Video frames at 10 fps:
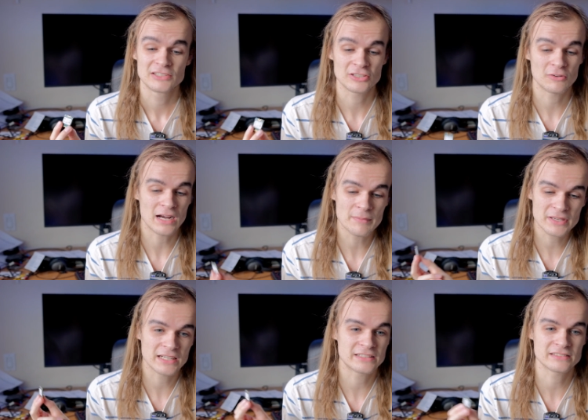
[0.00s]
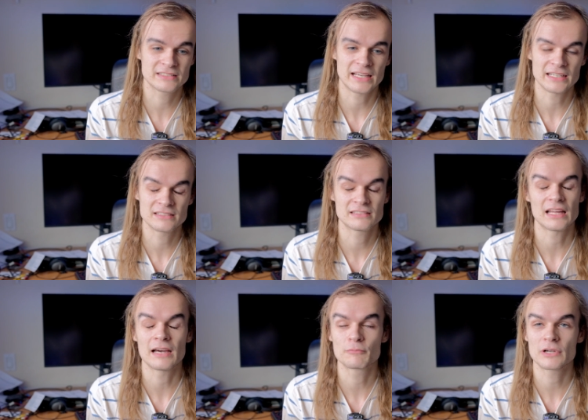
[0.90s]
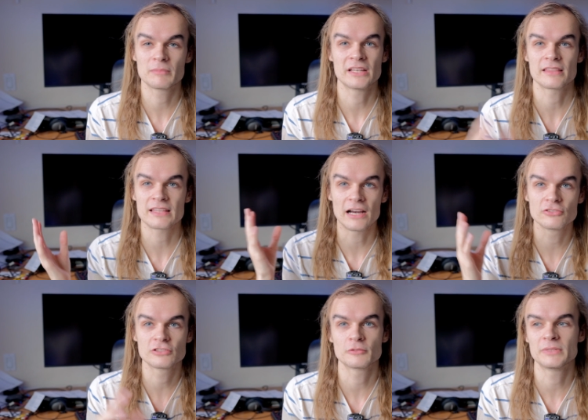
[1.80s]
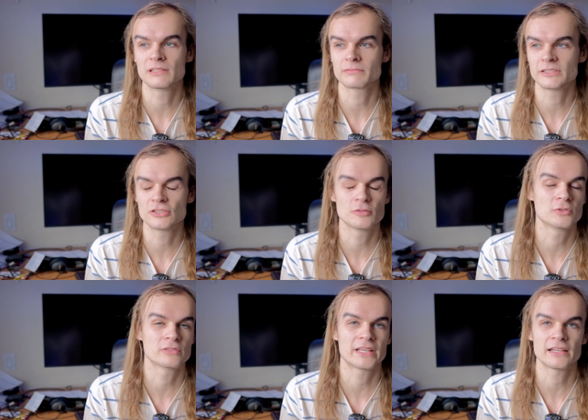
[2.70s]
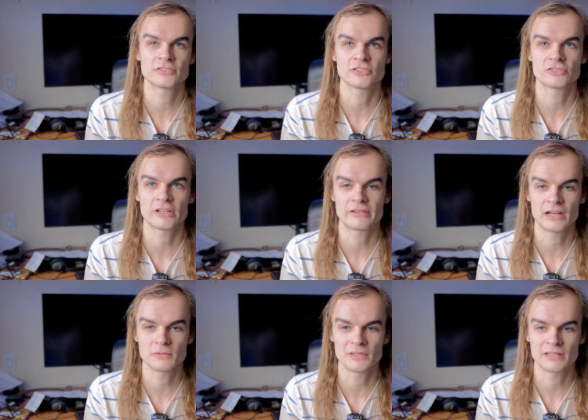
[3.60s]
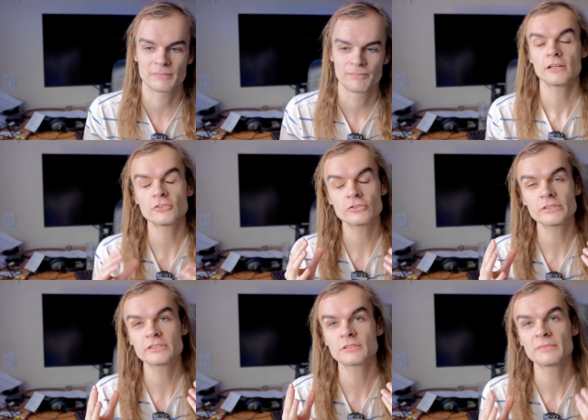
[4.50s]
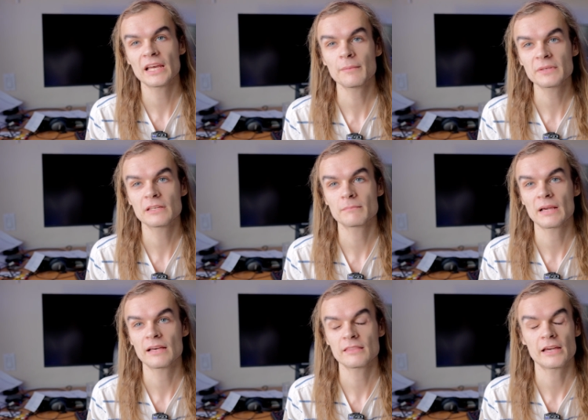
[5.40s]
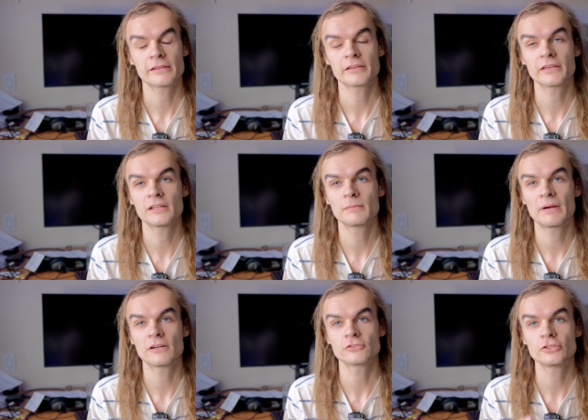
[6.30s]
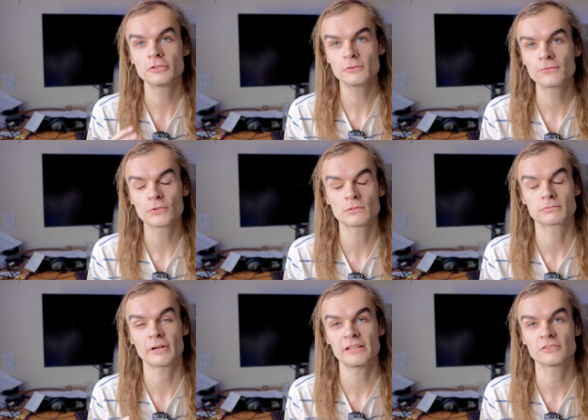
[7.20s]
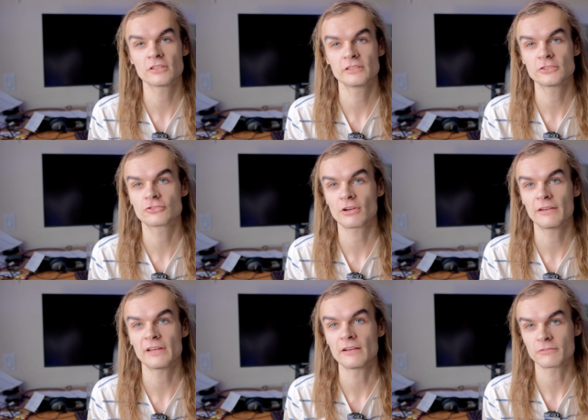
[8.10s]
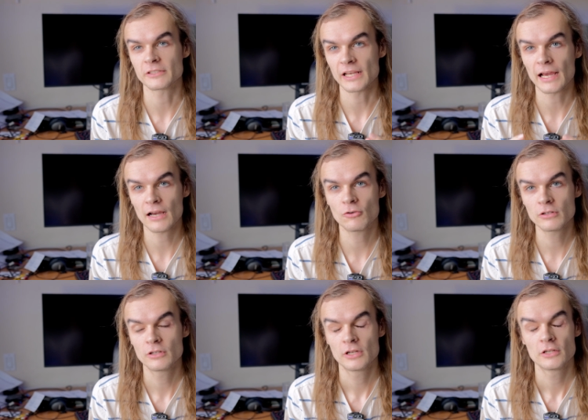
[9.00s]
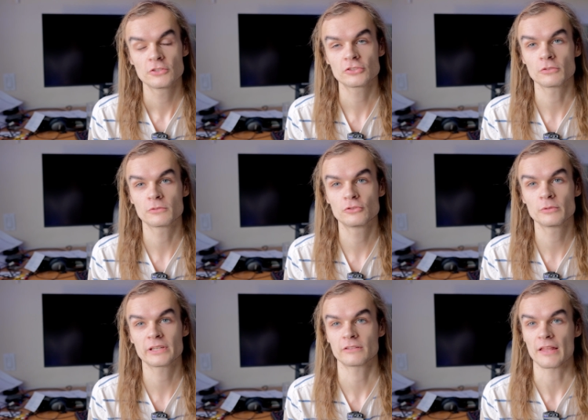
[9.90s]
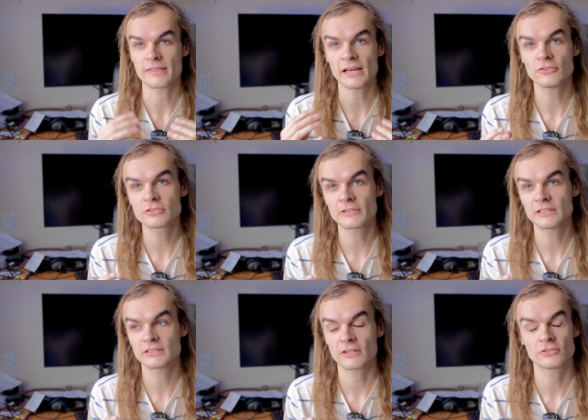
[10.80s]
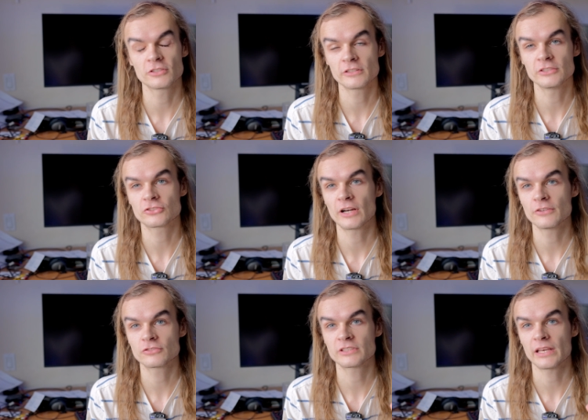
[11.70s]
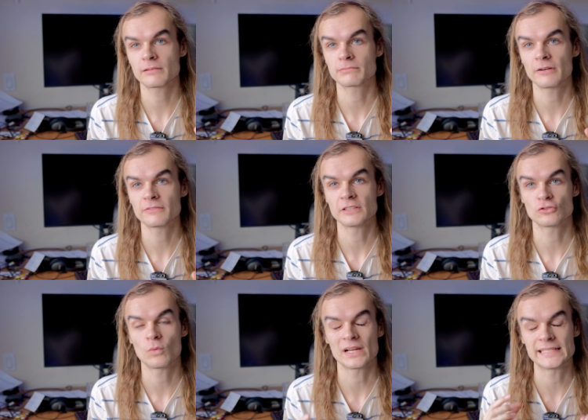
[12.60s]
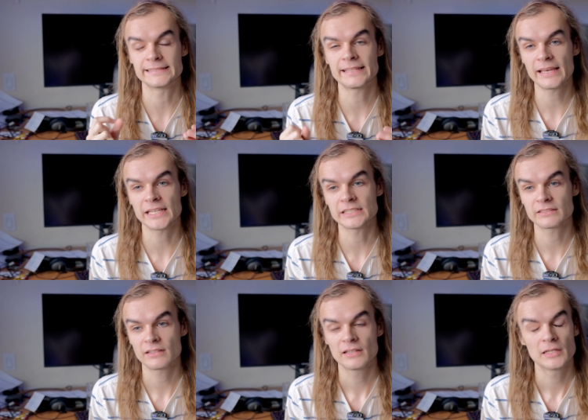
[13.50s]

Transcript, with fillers: So I'm going to just guess that probably a 1,000 would be a reasonable guess to start out with. Now doing some napkin math, I can get about two full writes on this drive every hour, so doing 1,000 write cycles on these drives would take roughly 20 days.